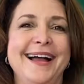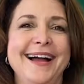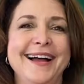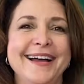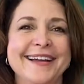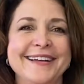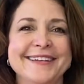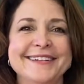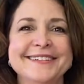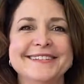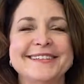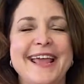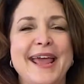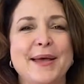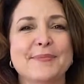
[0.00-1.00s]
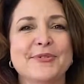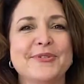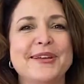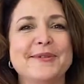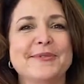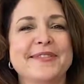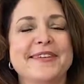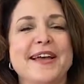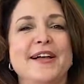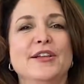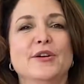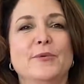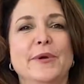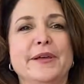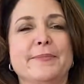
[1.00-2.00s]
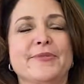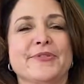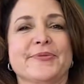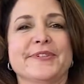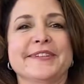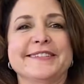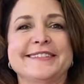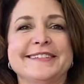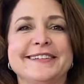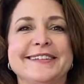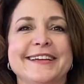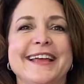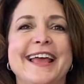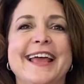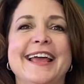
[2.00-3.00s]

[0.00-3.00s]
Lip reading: Hi, it's Anne-Marie with Keller Realty.